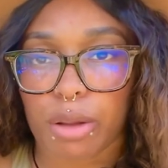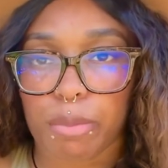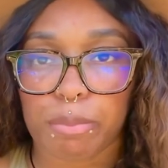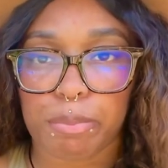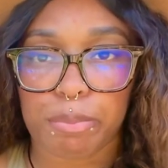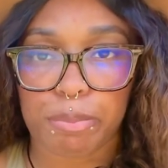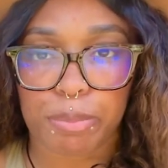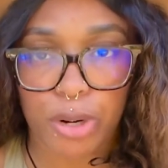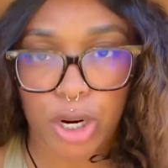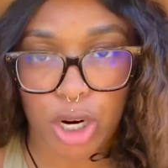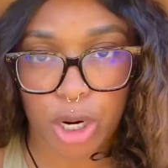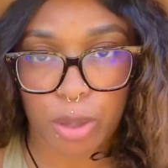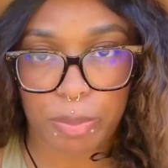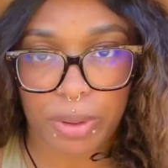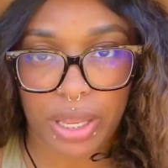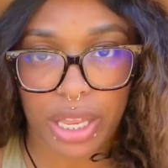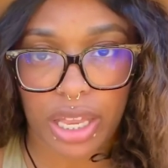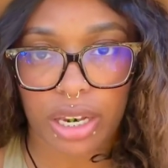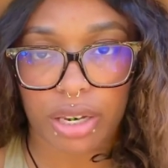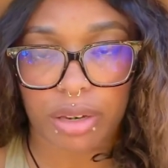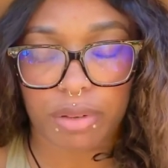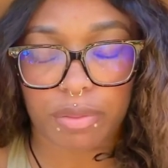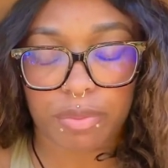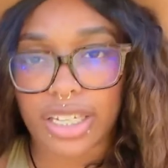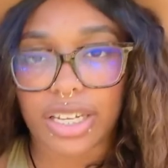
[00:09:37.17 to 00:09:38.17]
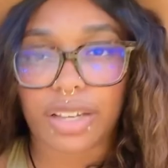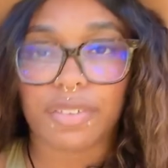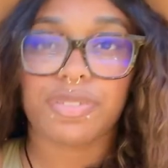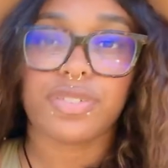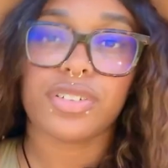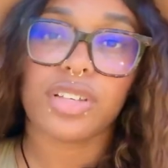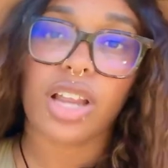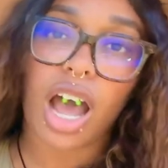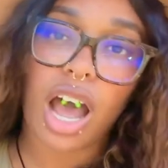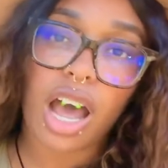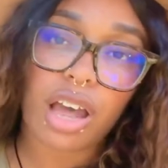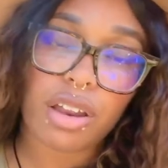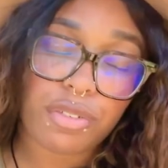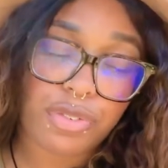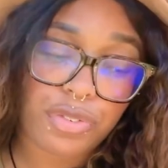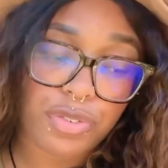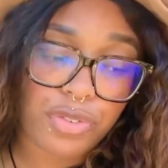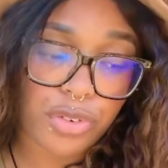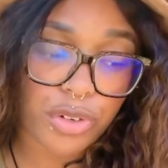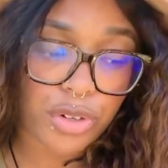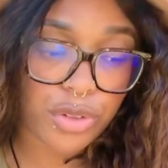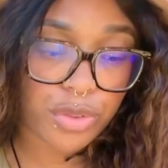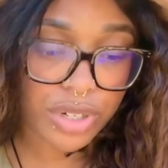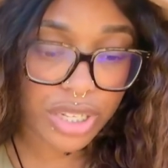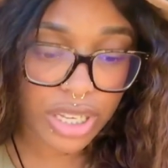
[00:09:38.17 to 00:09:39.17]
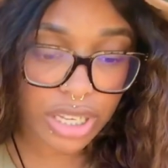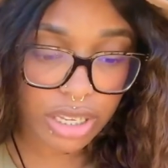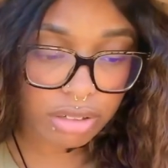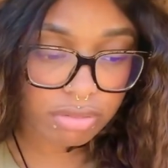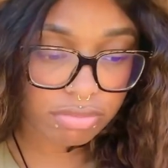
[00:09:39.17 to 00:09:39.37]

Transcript: bourbon. If not fruity,